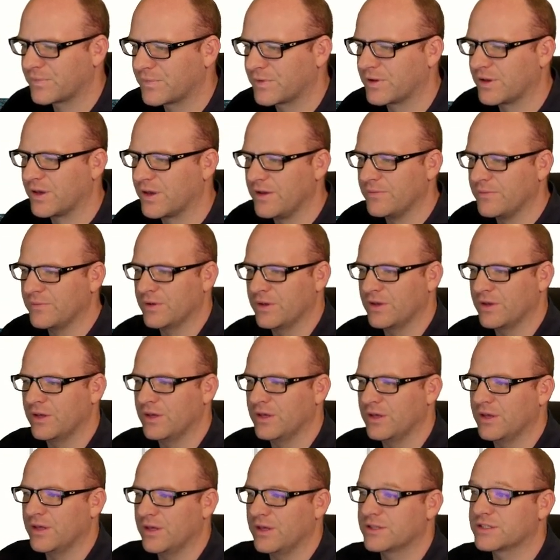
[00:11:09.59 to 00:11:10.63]
Okay,
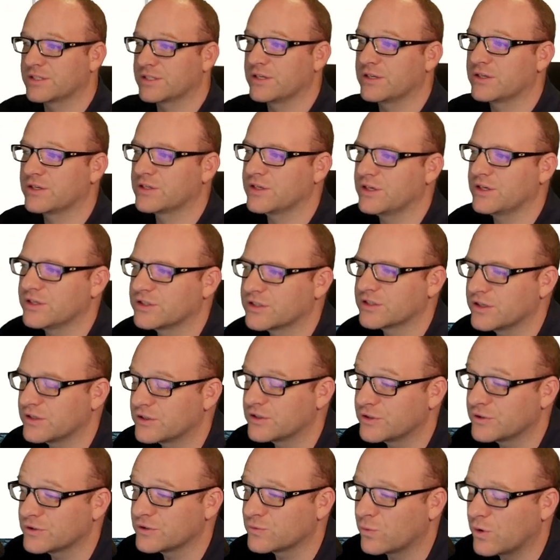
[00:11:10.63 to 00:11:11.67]
it's going to
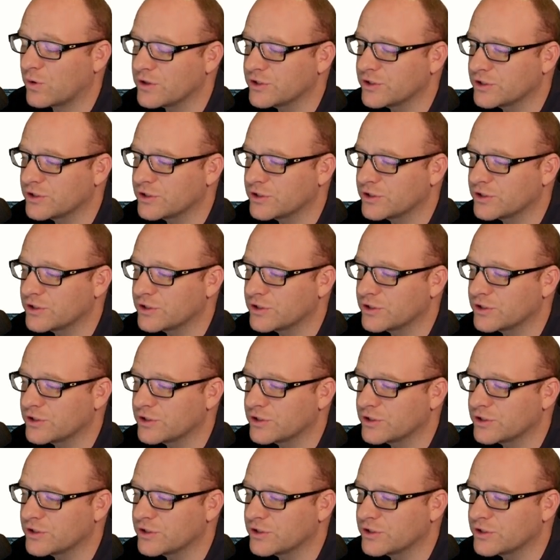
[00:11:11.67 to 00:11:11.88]
choose 1,